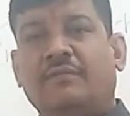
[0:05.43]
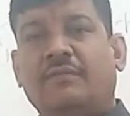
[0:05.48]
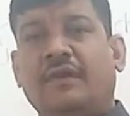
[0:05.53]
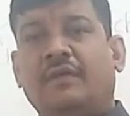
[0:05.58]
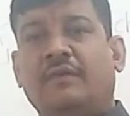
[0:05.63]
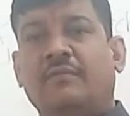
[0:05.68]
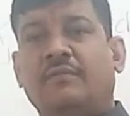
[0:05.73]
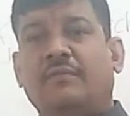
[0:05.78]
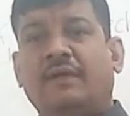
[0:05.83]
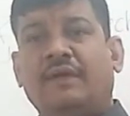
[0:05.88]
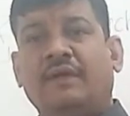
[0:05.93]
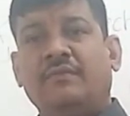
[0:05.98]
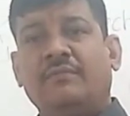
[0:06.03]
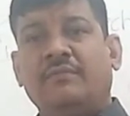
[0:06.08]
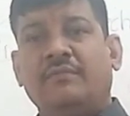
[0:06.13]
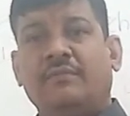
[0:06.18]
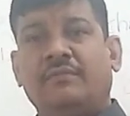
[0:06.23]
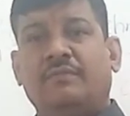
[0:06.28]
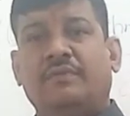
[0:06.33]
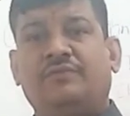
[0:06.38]
welcome back,
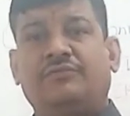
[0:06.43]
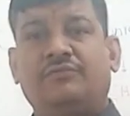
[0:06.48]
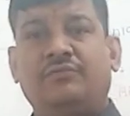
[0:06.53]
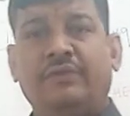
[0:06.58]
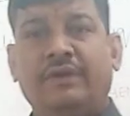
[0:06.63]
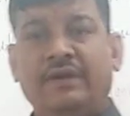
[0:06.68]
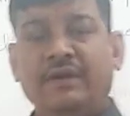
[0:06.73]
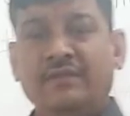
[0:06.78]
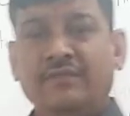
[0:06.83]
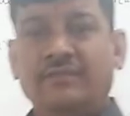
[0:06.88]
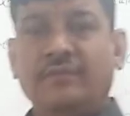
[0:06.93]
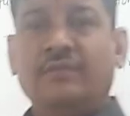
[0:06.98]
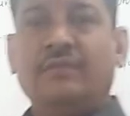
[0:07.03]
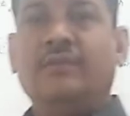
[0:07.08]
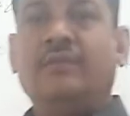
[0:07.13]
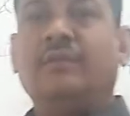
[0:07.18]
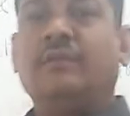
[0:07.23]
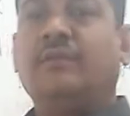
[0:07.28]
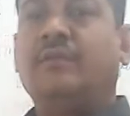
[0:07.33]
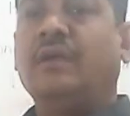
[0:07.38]
students.
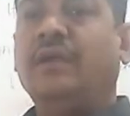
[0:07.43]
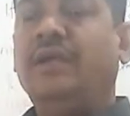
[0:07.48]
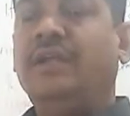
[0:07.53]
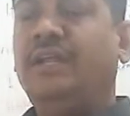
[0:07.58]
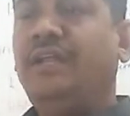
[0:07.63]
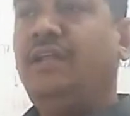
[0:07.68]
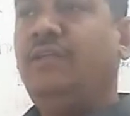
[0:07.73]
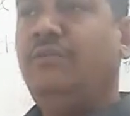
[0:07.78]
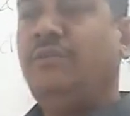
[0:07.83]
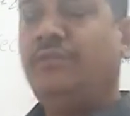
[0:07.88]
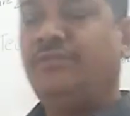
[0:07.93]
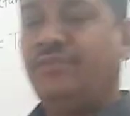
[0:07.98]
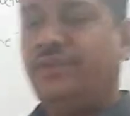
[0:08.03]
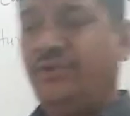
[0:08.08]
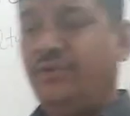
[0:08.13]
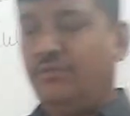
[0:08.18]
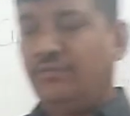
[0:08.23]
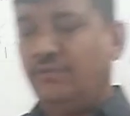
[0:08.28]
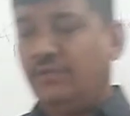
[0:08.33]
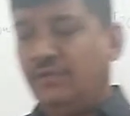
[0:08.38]

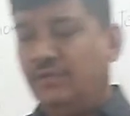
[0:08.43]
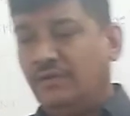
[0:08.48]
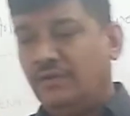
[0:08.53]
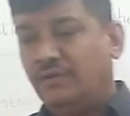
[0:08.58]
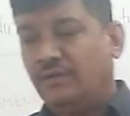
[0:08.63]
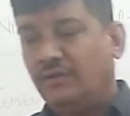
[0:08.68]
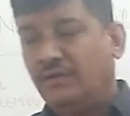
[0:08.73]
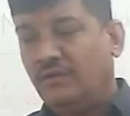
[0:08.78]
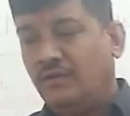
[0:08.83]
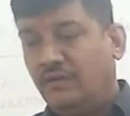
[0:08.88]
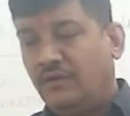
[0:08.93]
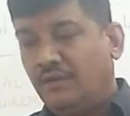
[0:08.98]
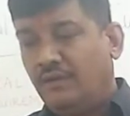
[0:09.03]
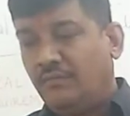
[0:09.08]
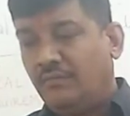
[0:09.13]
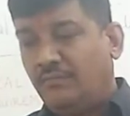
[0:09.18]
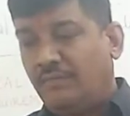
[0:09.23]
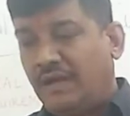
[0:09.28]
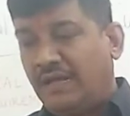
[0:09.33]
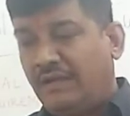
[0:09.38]
Continuation to the
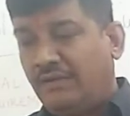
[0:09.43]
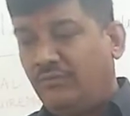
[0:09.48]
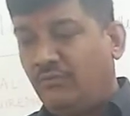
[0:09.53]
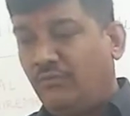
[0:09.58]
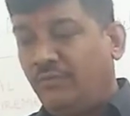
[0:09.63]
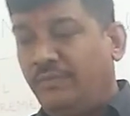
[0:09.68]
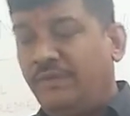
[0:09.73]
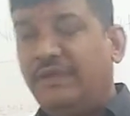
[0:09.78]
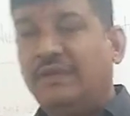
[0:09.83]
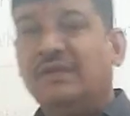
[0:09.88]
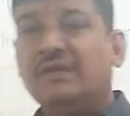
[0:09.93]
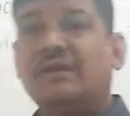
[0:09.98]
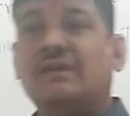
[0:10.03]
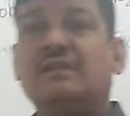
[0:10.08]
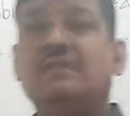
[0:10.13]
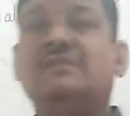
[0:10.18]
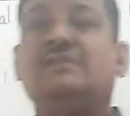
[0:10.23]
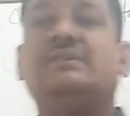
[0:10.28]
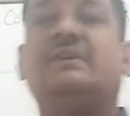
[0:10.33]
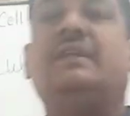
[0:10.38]
microbial
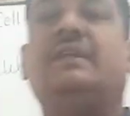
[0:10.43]
culture